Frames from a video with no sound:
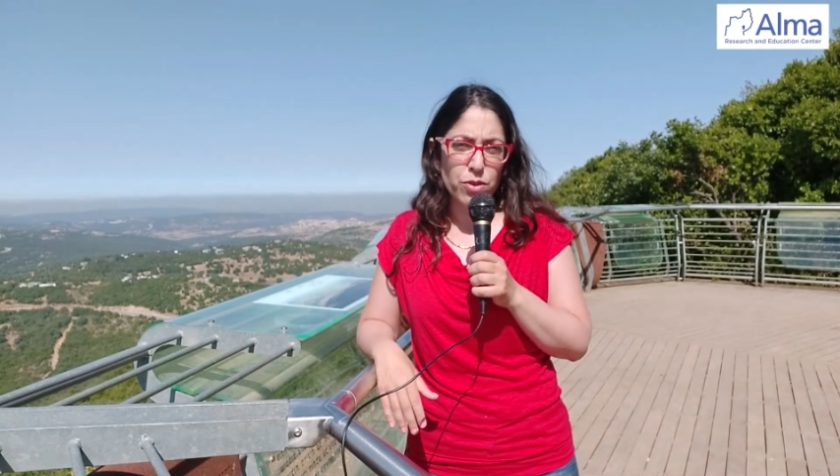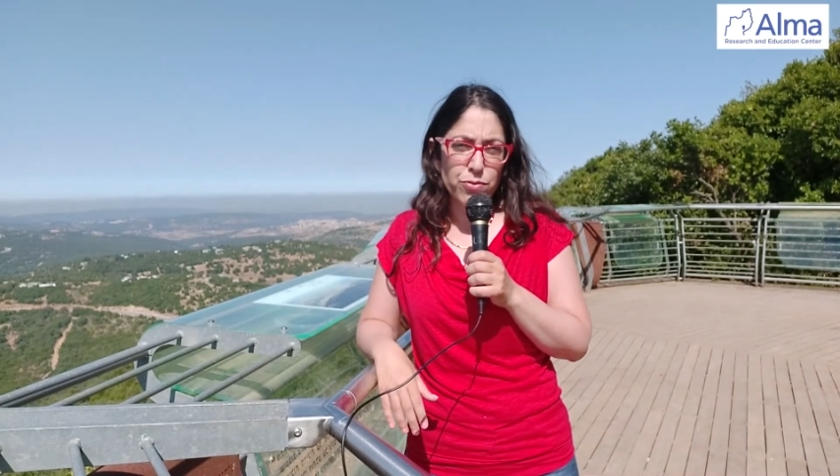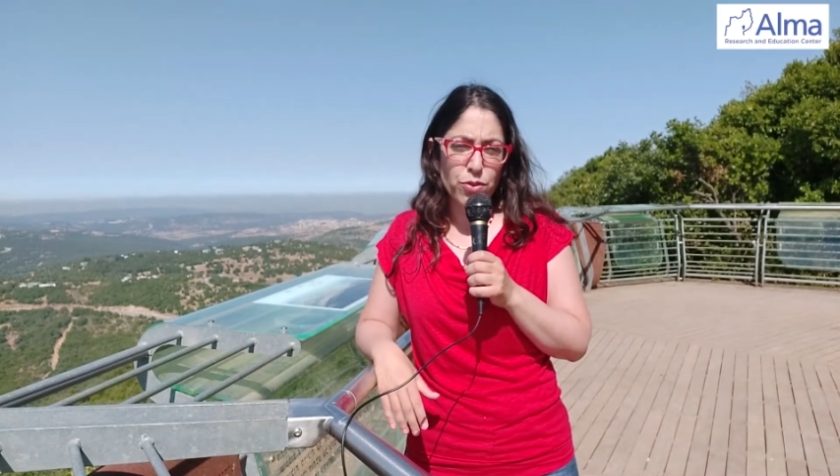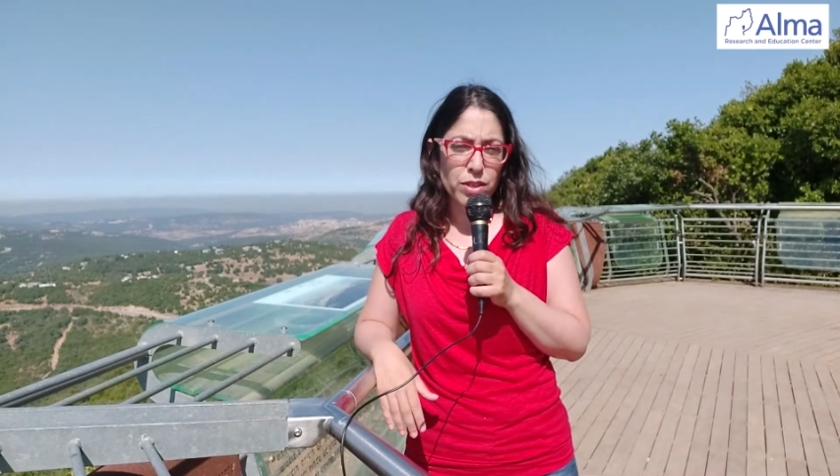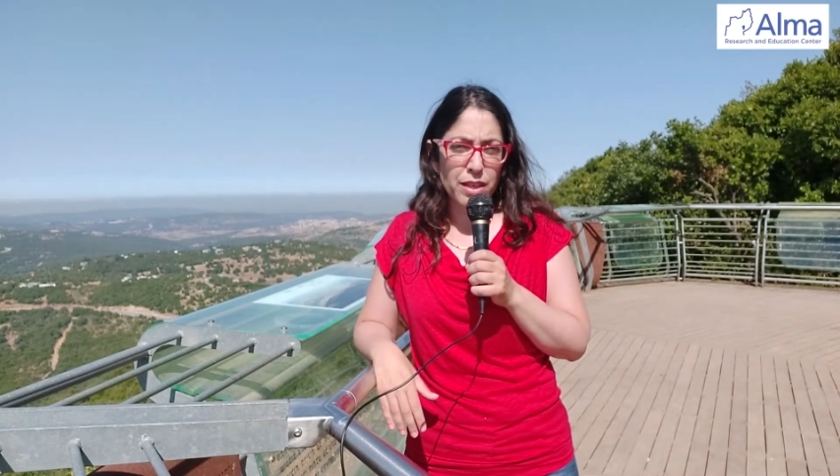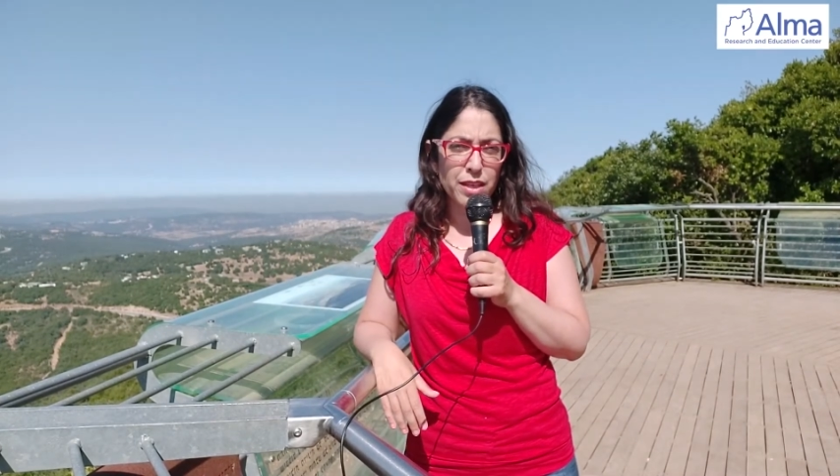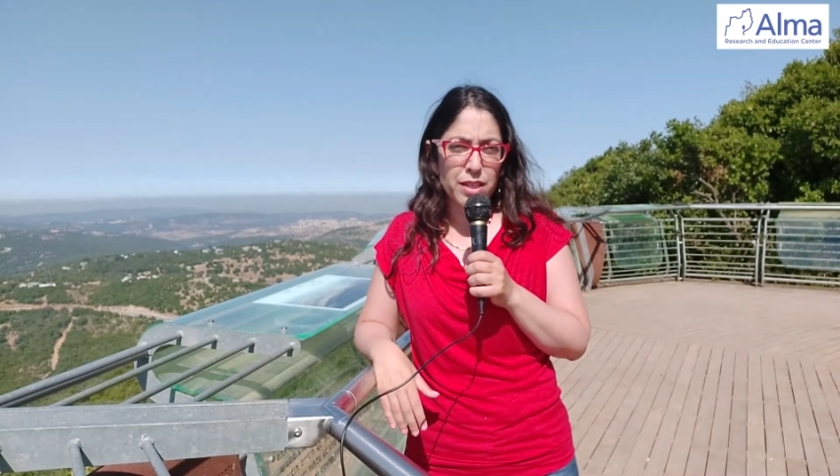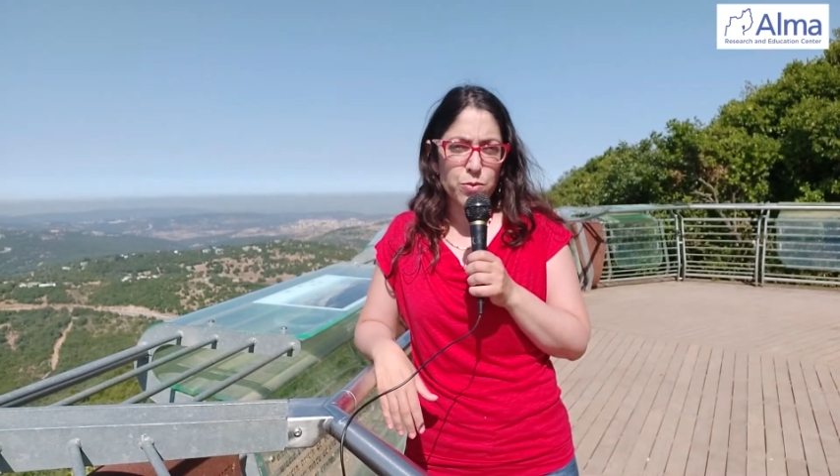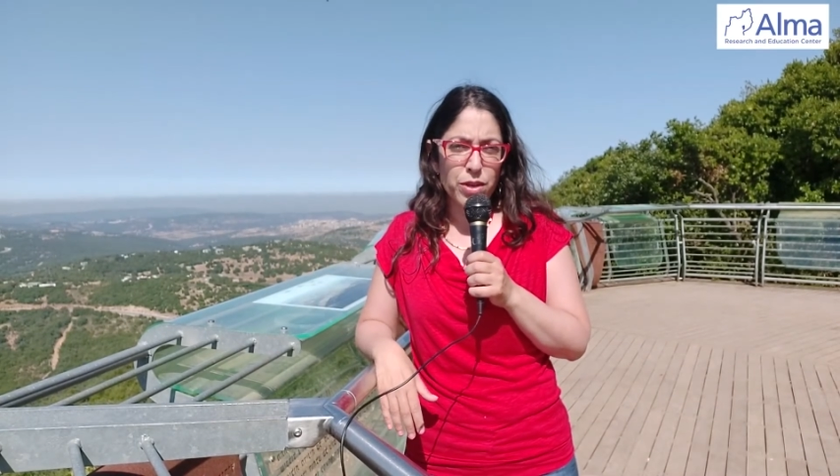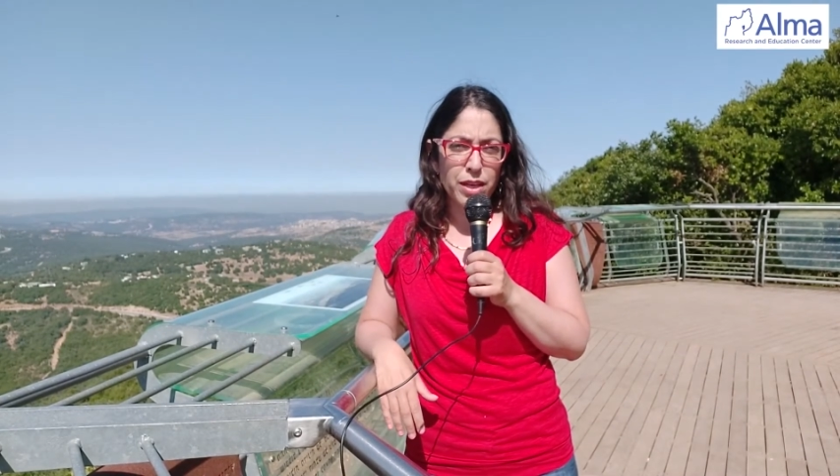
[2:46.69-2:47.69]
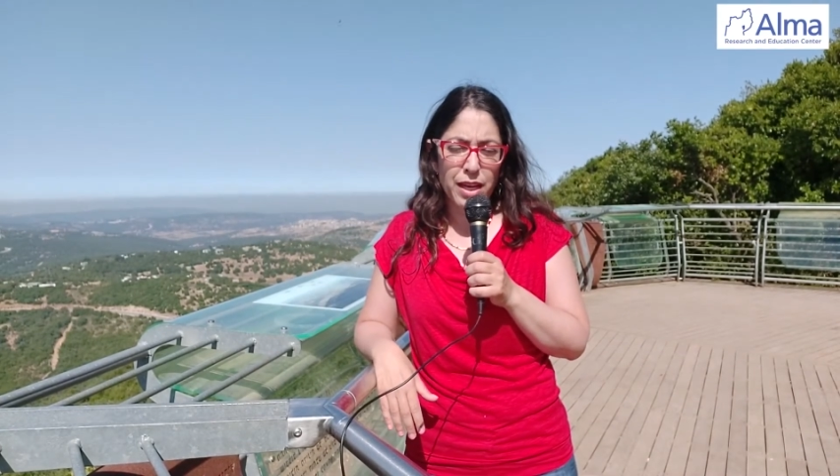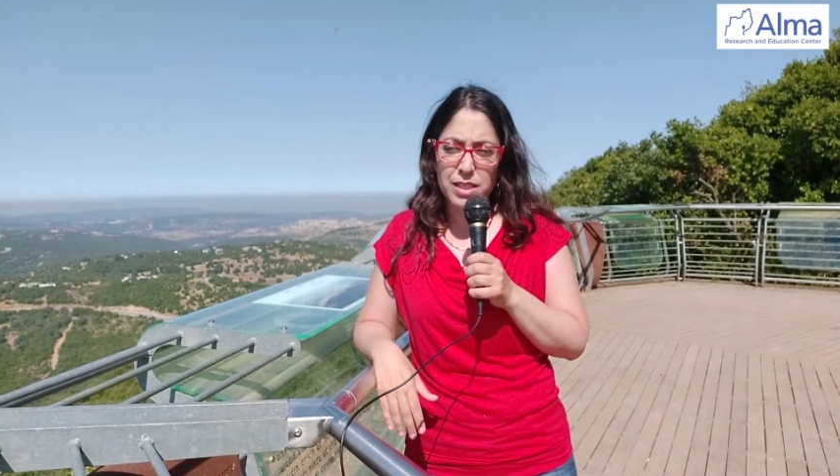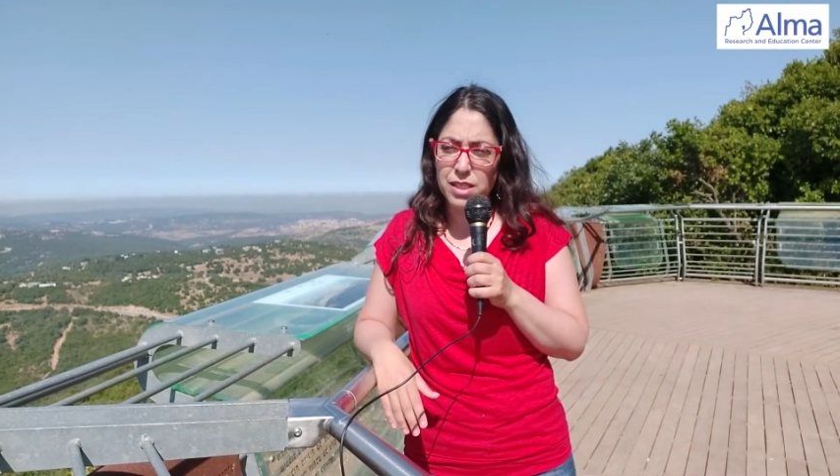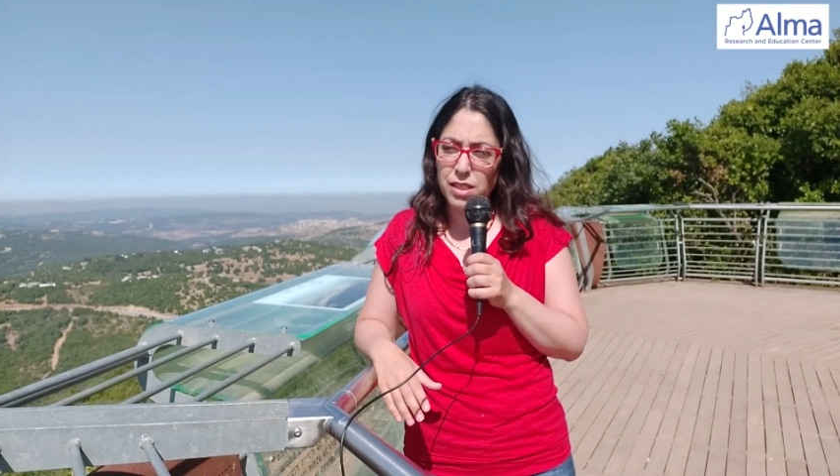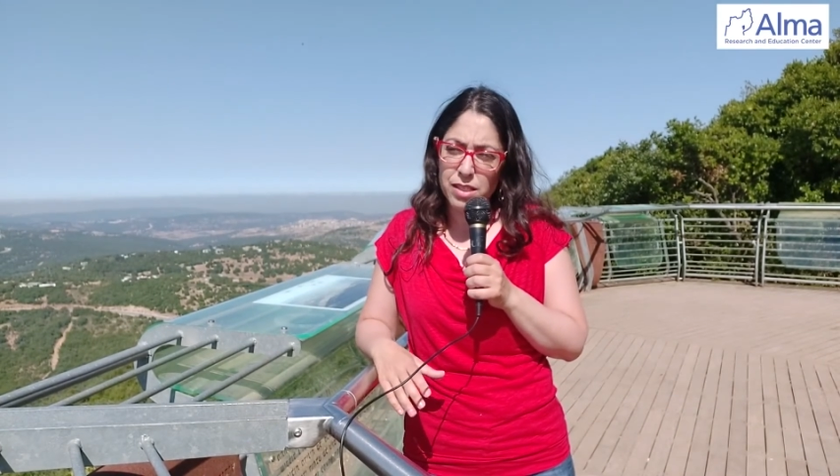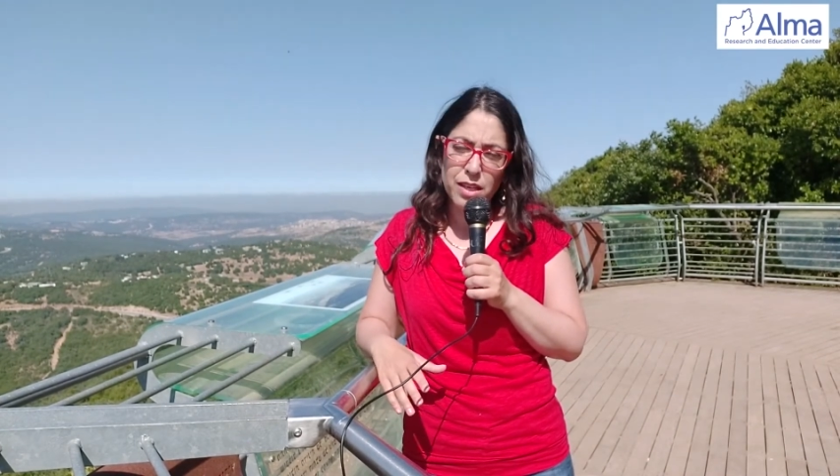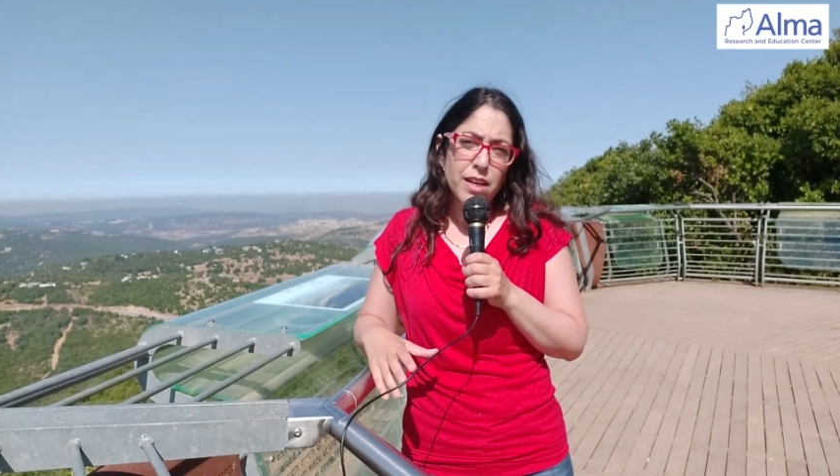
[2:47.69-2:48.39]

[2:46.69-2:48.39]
for the kids were canceled.